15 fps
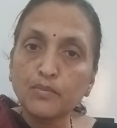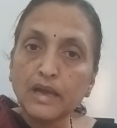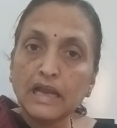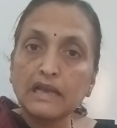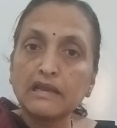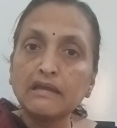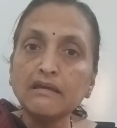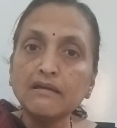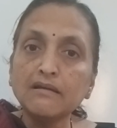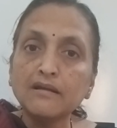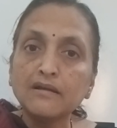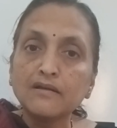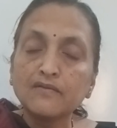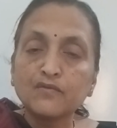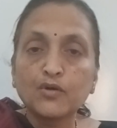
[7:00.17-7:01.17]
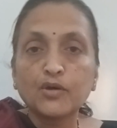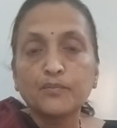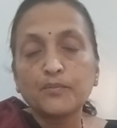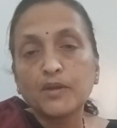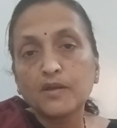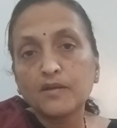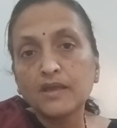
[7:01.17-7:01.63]
Ballet for
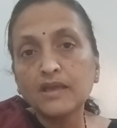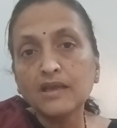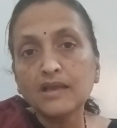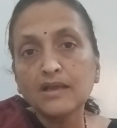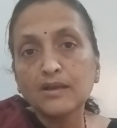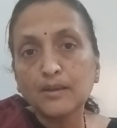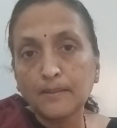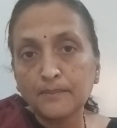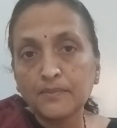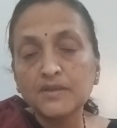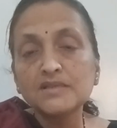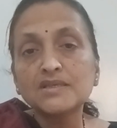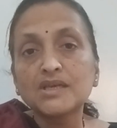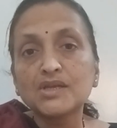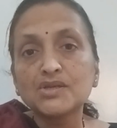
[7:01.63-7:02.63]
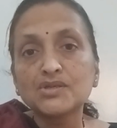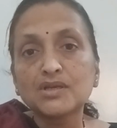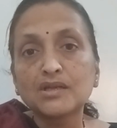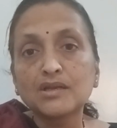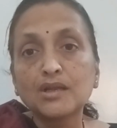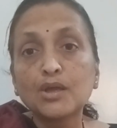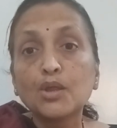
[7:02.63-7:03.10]
paying
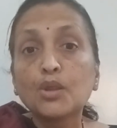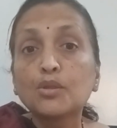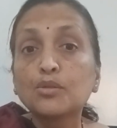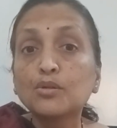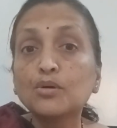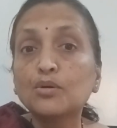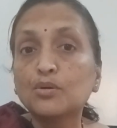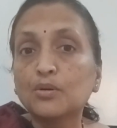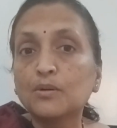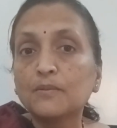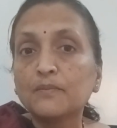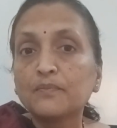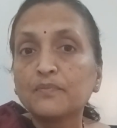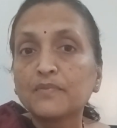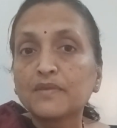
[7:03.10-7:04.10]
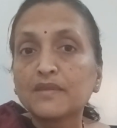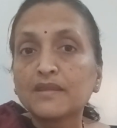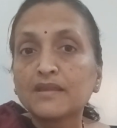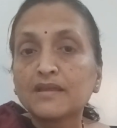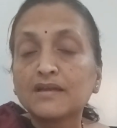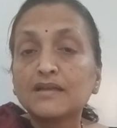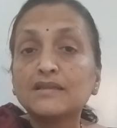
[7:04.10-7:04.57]
compensation, though
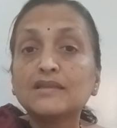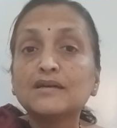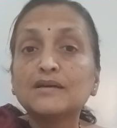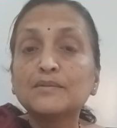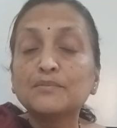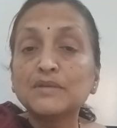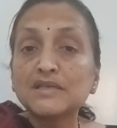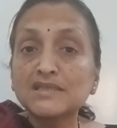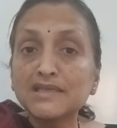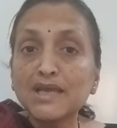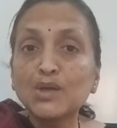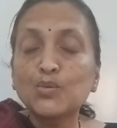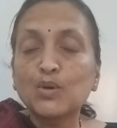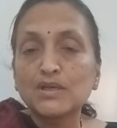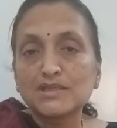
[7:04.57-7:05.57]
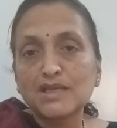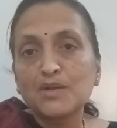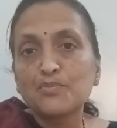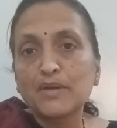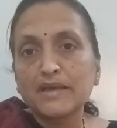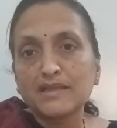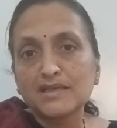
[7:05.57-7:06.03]
the mistake was
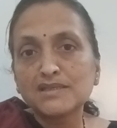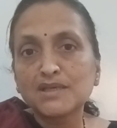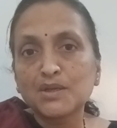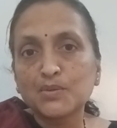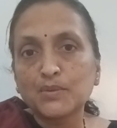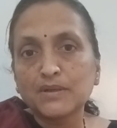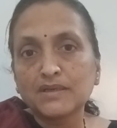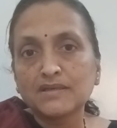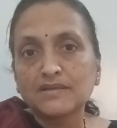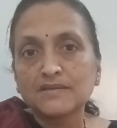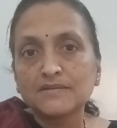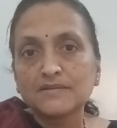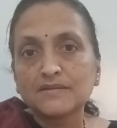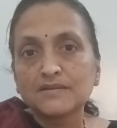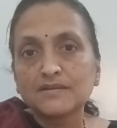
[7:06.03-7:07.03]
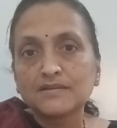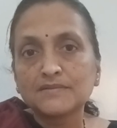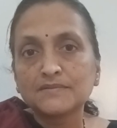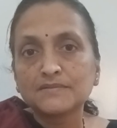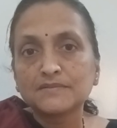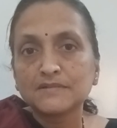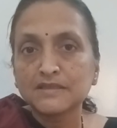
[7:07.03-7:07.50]
done by the servant.
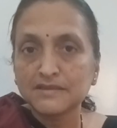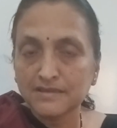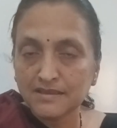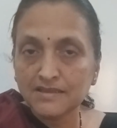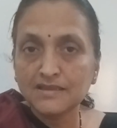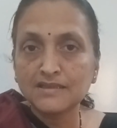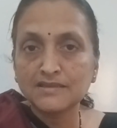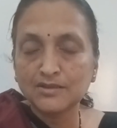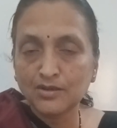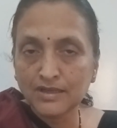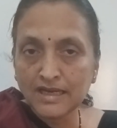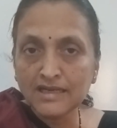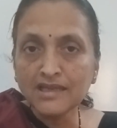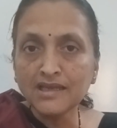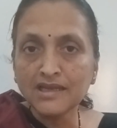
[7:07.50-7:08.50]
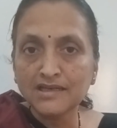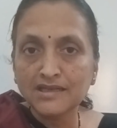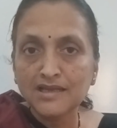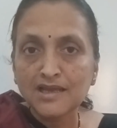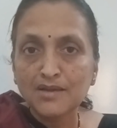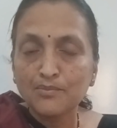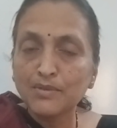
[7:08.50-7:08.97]
Getting
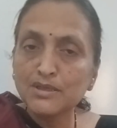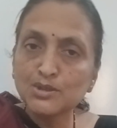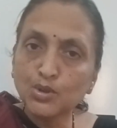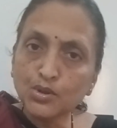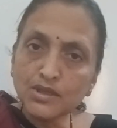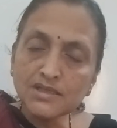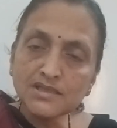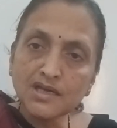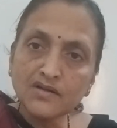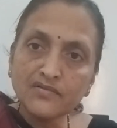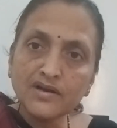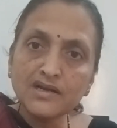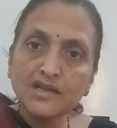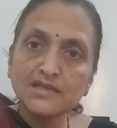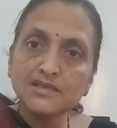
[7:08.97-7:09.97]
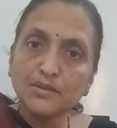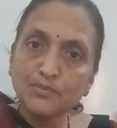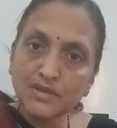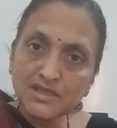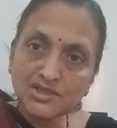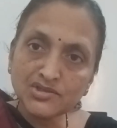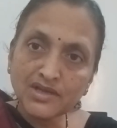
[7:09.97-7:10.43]
it? Means though the servant does a
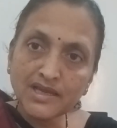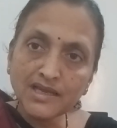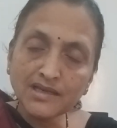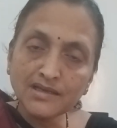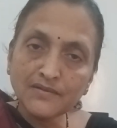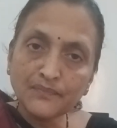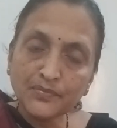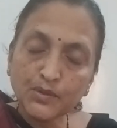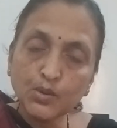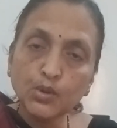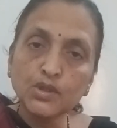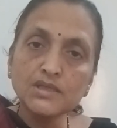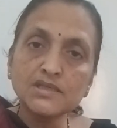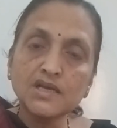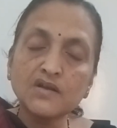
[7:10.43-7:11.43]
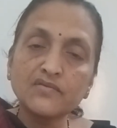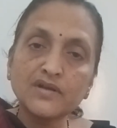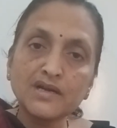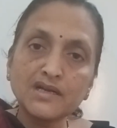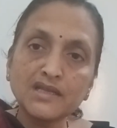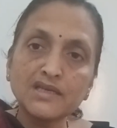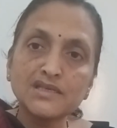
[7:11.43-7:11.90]
mistake, though the
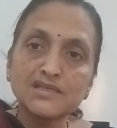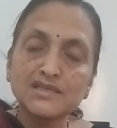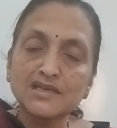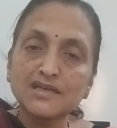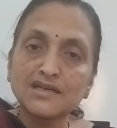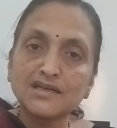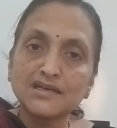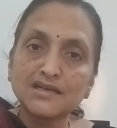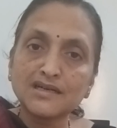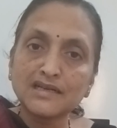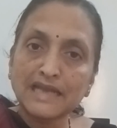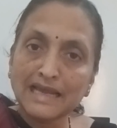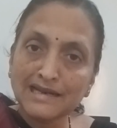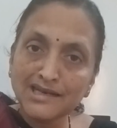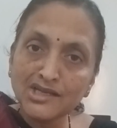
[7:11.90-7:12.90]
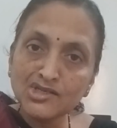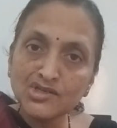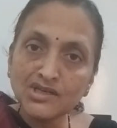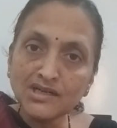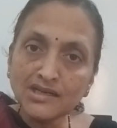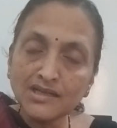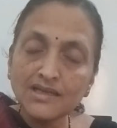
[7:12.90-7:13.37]
servant is
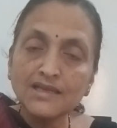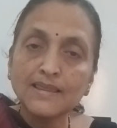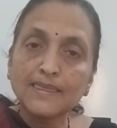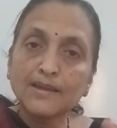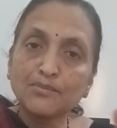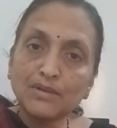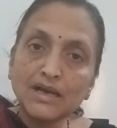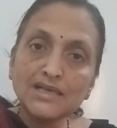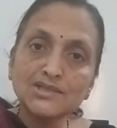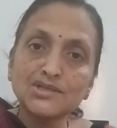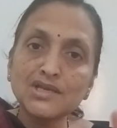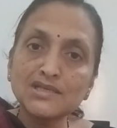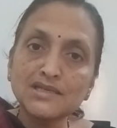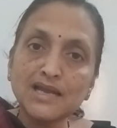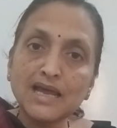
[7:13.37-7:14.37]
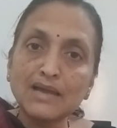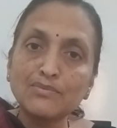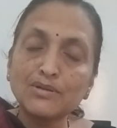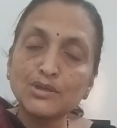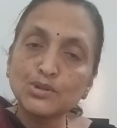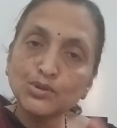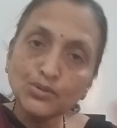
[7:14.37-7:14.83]
negligent, the master is
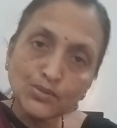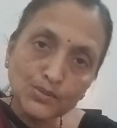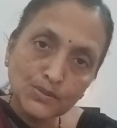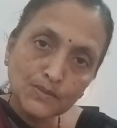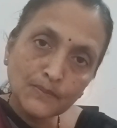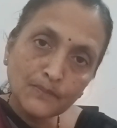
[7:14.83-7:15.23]
liable to